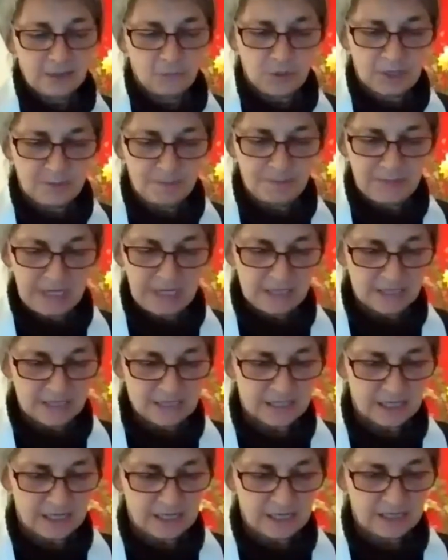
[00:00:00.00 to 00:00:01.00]
And what it
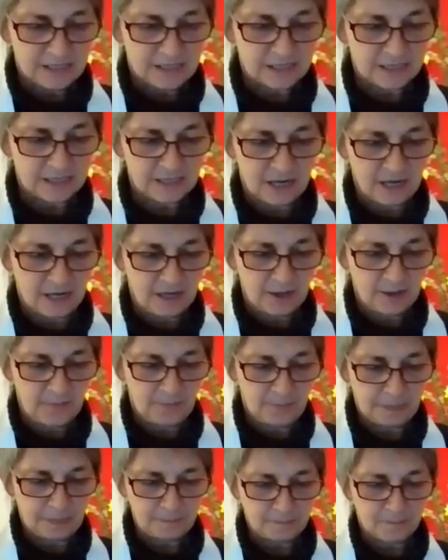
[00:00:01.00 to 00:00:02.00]
means is
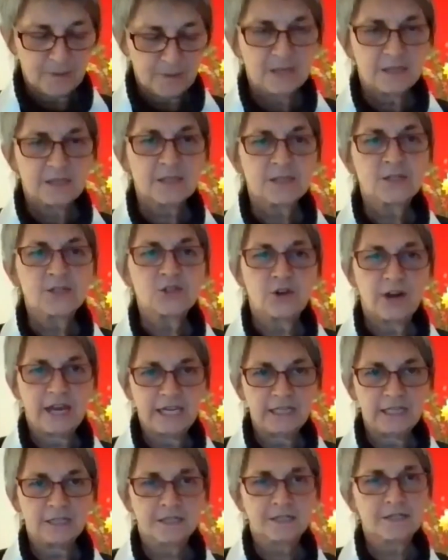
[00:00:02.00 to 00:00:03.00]

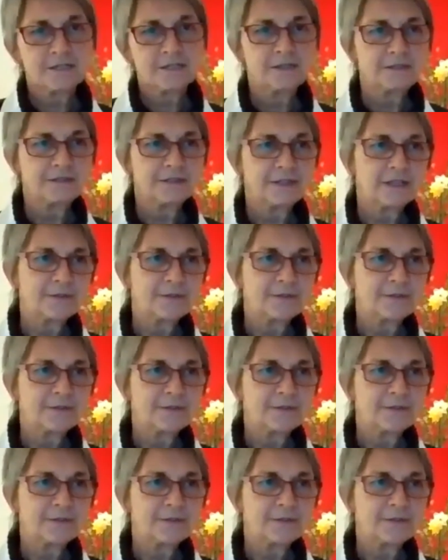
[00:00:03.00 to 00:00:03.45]
straight